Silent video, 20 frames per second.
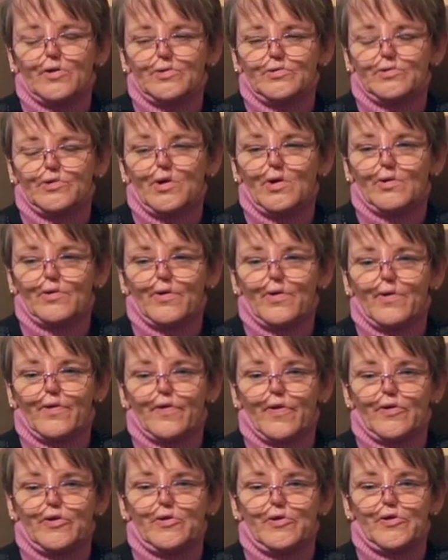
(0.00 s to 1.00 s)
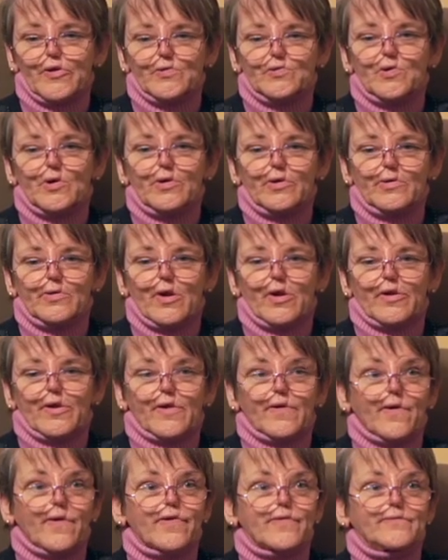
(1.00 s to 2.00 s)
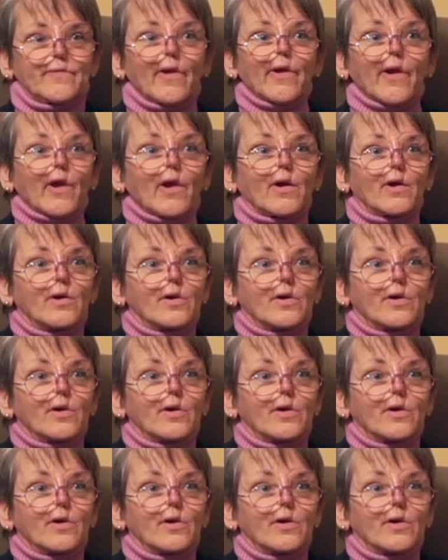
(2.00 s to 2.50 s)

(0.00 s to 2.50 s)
I don't know that it's a disorder. It's just me.